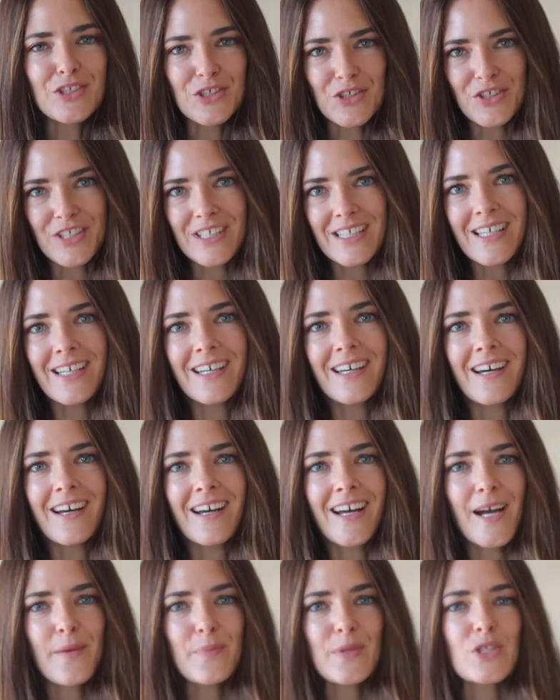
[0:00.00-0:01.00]
New Year!
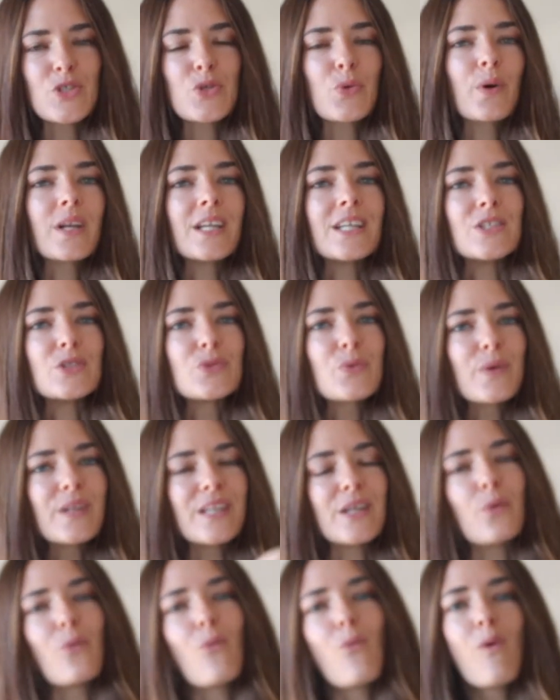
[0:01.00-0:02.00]
Happy
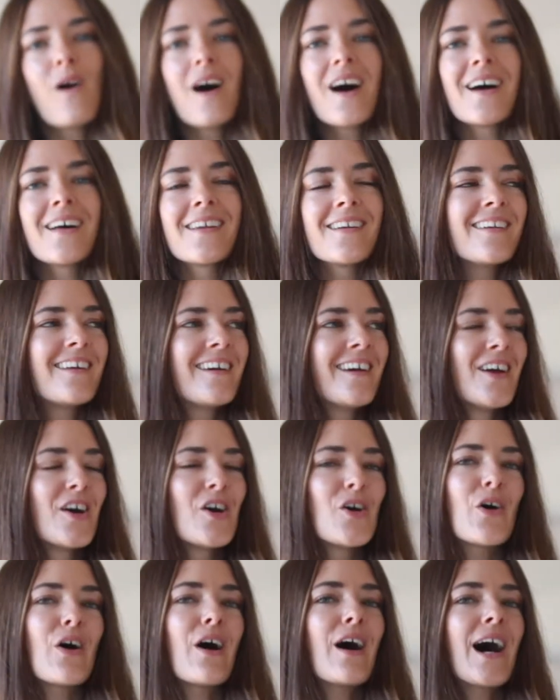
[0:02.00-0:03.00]
2021.
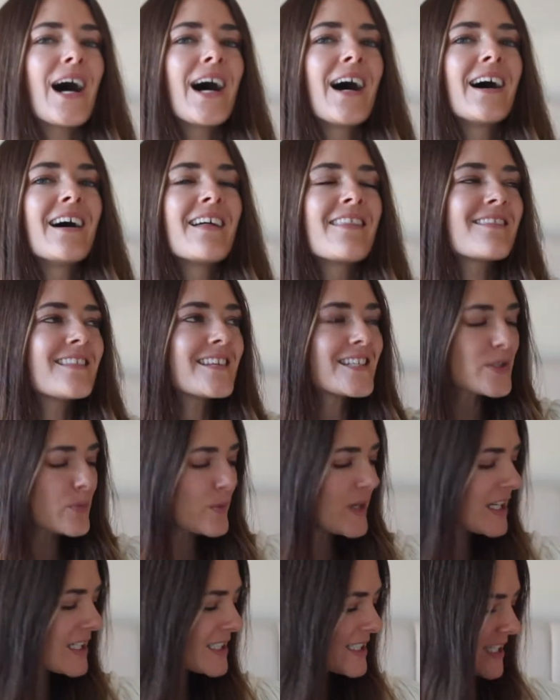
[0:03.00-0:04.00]
This
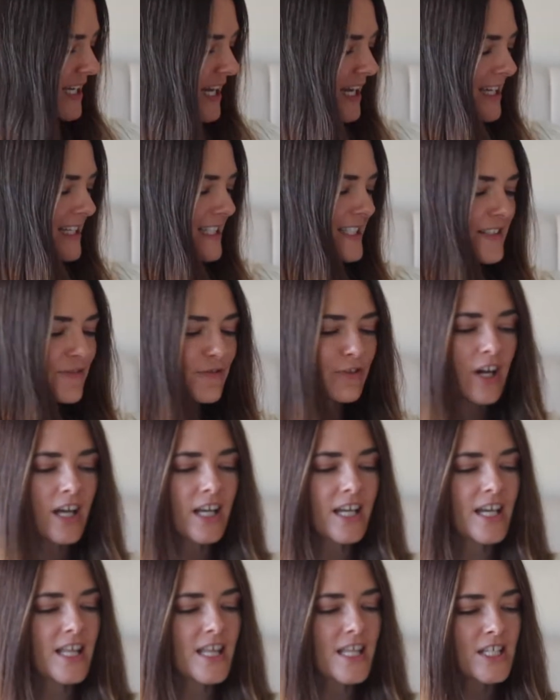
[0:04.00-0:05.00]
week, today is
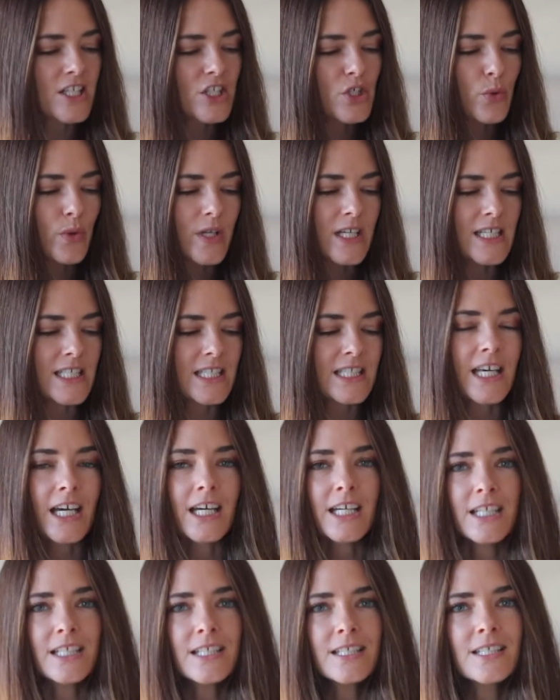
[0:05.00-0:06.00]
Friday the
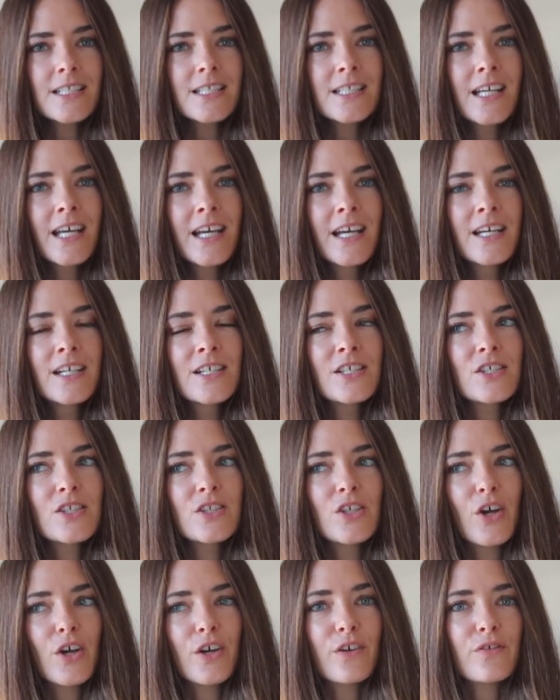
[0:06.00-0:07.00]
22nd.
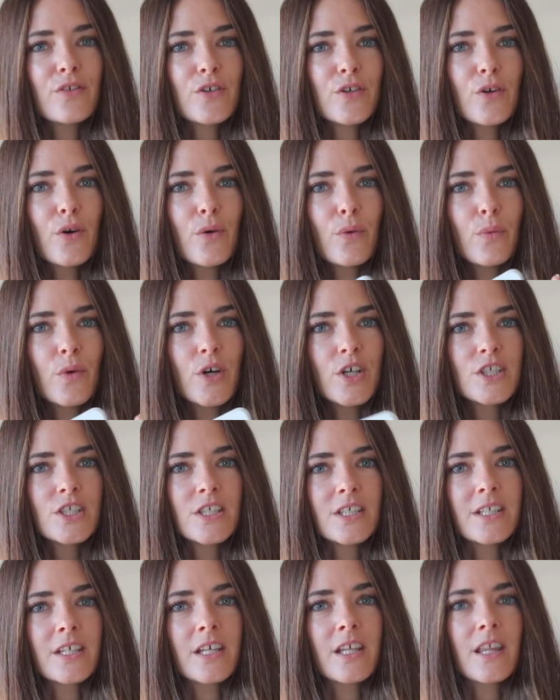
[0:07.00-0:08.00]
So if you are
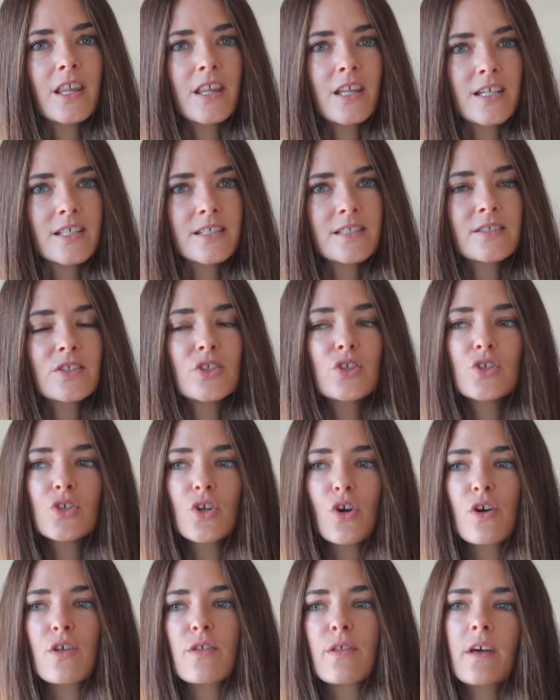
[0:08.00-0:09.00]
watching this, you
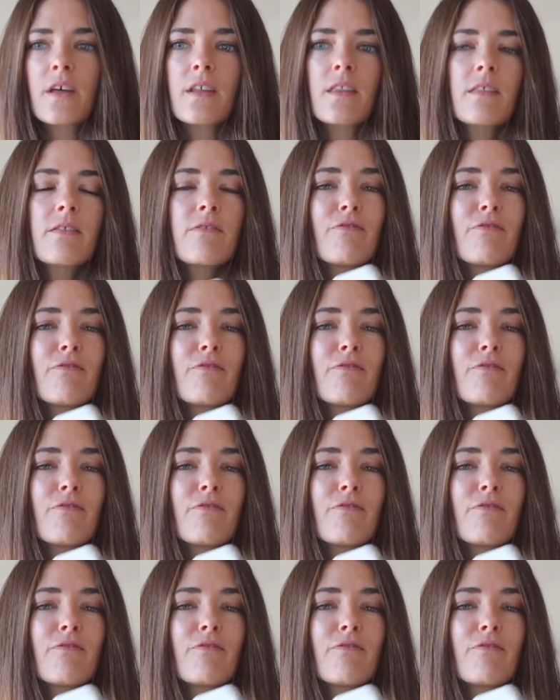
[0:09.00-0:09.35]
know that